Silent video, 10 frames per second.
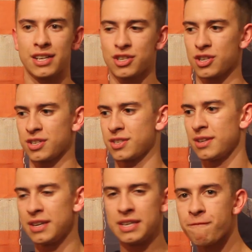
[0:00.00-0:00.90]
it's just
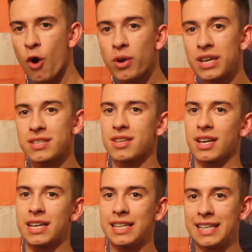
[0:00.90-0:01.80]
focused and
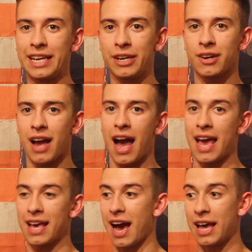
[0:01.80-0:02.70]
clear.
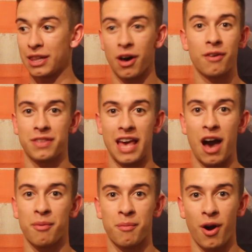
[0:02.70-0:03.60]
I love the
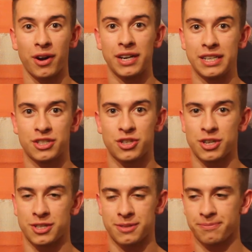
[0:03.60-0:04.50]
album art, and it
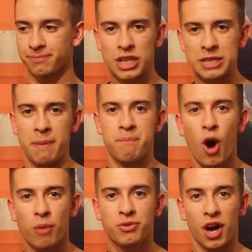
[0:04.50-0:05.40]
gets me
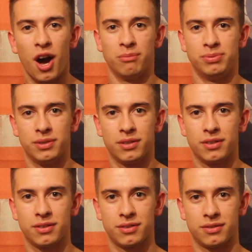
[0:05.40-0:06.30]
pumped up.
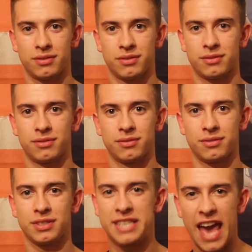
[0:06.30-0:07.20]

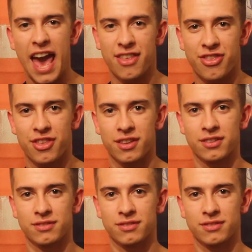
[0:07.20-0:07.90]
Death.